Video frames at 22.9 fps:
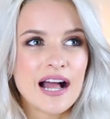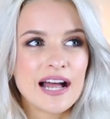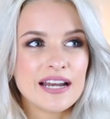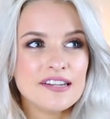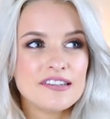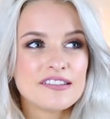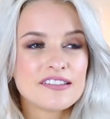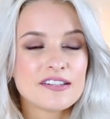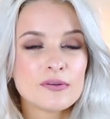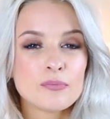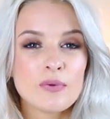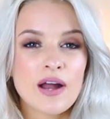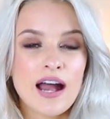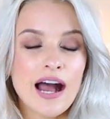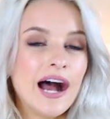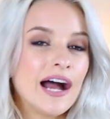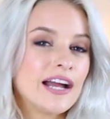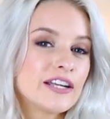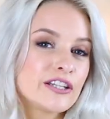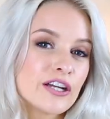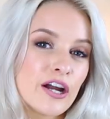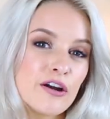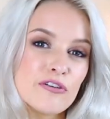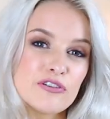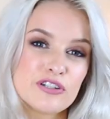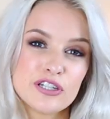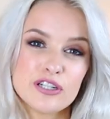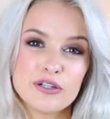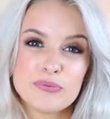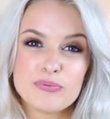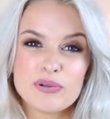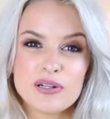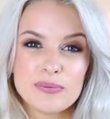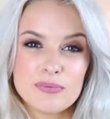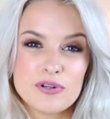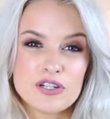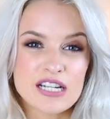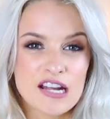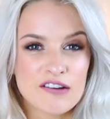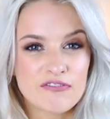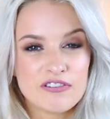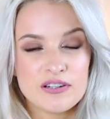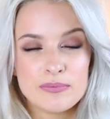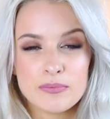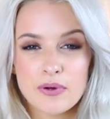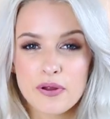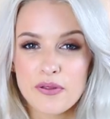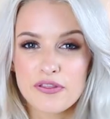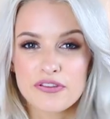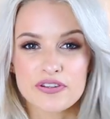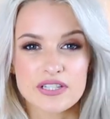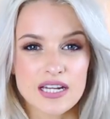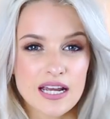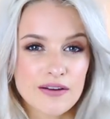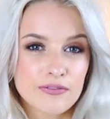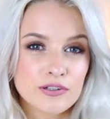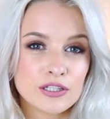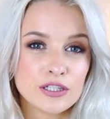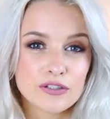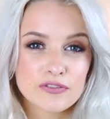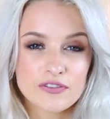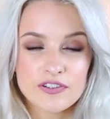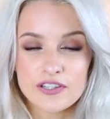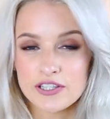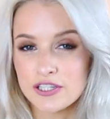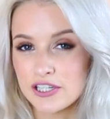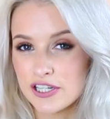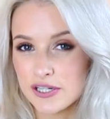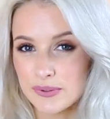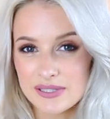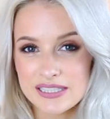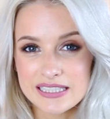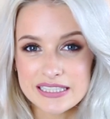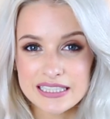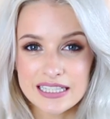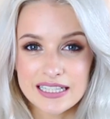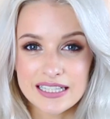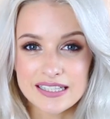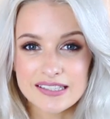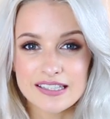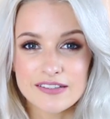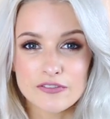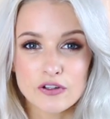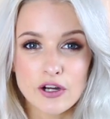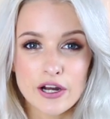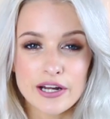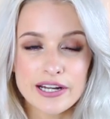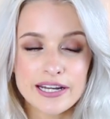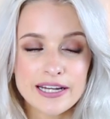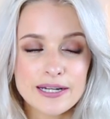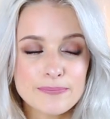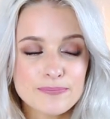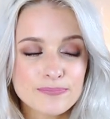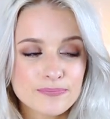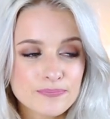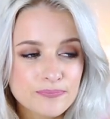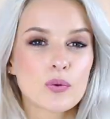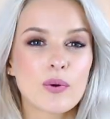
and it's somewhere I go to pretty much every month to have a look for the newest things they've got in.